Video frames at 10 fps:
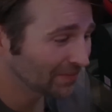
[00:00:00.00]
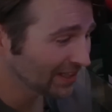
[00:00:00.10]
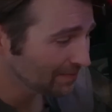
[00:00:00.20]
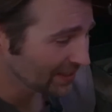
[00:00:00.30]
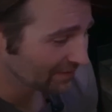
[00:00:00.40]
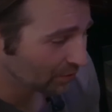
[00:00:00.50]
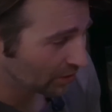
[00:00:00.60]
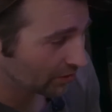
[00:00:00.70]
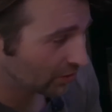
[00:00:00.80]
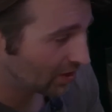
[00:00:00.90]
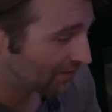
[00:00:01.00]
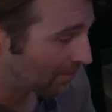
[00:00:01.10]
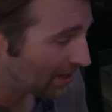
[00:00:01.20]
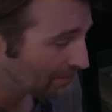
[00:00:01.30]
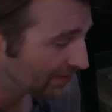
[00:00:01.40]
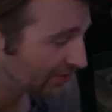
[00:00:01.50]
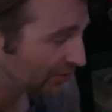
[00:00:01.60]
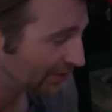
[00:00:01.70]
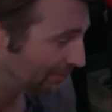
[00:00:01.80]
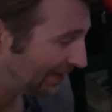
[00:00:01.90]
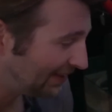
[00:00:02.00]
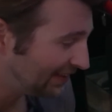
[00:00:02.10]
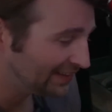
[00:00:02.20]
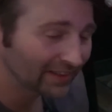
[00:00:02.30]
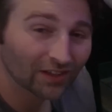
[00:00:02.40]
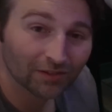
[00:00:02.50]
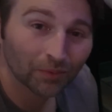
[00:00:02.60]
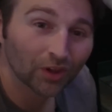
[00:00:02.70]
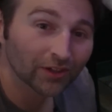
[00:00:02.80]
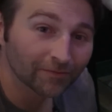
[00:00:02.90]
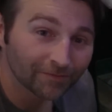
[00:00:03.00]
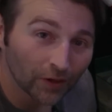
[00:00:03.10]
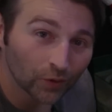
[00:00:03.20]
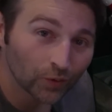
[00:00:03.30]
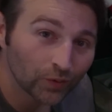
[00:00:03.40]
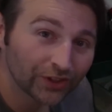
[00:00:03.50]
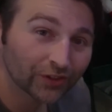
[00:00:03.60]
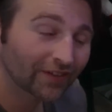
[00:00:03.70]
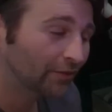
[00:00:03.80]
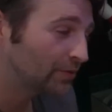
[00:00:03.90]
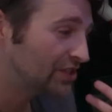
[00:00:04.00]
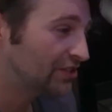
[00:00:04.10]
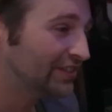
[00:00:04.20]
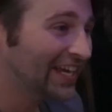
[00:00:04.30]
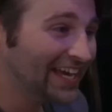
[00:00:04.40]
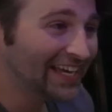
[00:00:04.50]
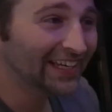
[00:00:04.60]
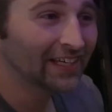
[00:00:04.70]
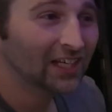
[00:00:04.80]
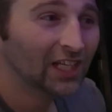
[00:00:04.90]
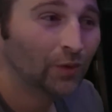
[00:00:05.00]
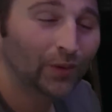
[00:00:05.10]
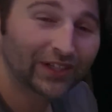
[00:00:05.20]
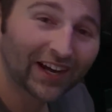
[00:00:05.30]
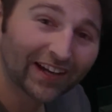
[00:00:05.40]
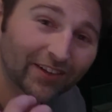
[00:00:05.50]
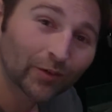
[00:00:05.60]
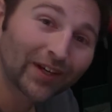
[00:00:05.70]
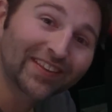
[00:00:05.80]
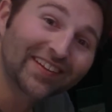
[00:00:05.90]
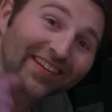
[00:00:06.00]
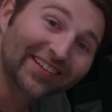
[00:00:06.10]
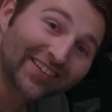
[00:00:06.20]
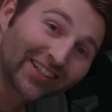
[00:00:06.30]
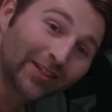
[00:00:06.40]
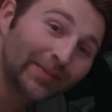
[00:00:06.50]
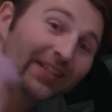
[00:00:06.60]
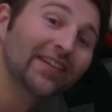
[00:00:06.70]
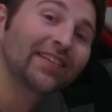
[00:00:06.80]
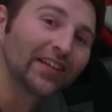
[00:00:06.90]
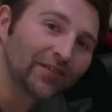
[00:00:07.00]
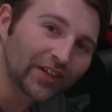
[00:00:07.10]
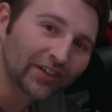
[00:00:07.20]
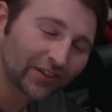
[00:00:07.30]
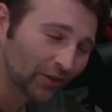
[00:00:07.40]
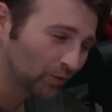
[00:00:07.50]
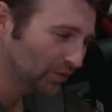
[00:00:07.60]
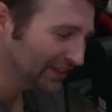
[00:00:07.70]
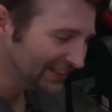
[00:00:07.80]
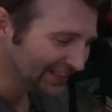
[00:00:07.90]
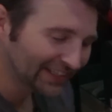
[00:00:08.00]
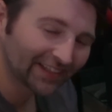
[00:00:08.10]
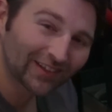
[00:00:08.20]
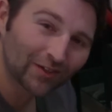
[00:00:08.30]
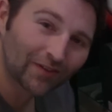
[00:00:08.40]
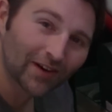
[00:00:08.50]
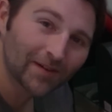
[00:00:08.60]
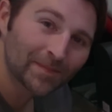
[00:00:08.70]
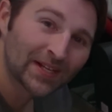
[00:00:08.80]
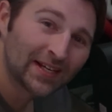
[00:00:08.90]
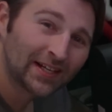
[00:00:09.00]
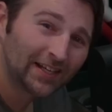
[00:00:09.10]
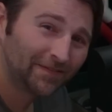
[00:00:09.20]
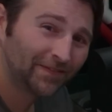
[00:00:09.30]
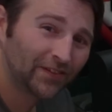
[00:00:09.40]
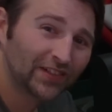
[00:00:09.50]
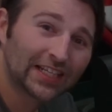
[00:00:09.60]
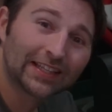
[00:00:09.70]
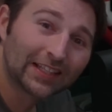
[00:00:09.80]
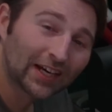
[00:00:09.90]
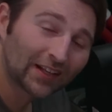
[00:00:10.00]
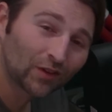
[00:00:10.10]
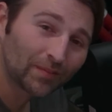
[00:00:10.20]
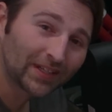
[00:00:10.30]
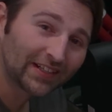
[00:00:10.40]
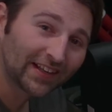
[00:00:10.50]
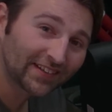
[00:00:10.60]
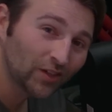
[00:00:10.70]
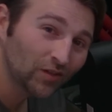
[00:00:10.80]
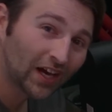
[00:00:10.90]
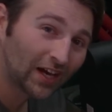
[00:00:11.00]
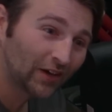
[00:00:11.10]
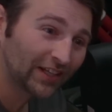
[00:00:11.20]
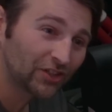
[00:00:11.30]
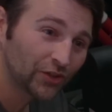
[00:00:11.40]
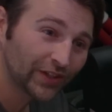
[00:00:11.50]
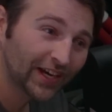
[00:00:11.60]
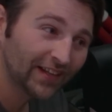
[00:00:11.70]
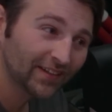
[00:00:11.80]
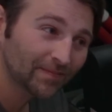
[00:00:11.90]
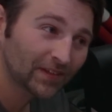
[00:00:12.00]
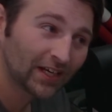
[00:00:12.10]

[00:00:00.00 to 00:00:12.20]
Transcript: Same thing, if you want to turn off a pump as you're doing maintenance, you don't have to pull out your phone, you don't have to reach in your tank. When your hands are wet, this thing's going to be a savior. So really digging it so far. If there's anything you guys want me to test out, I can show you guys.